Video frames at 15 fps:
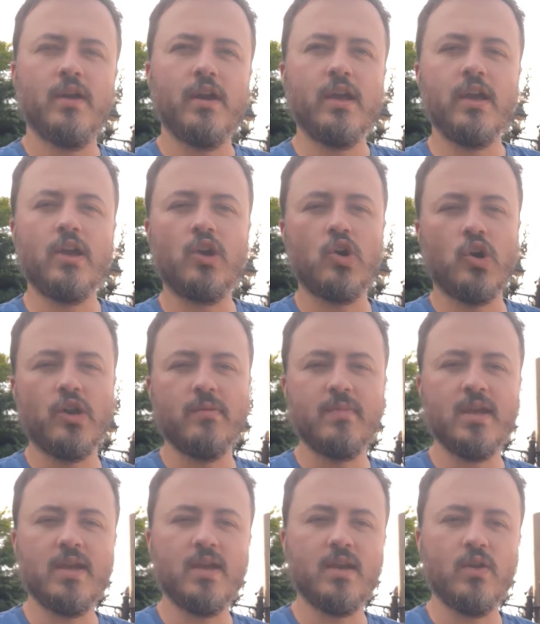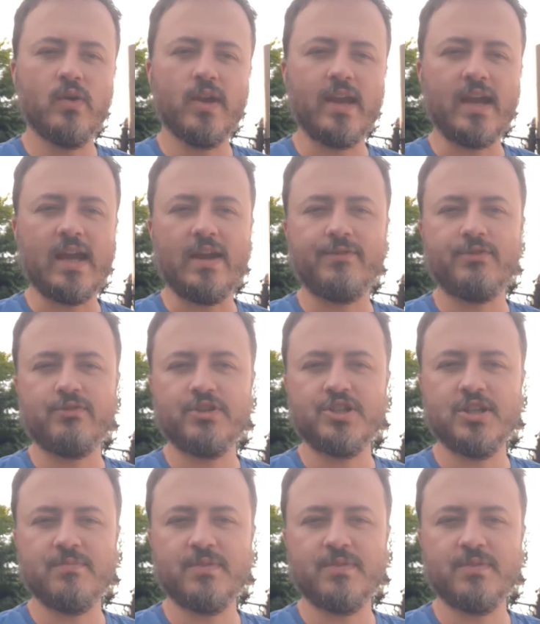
economy and looking after a ship.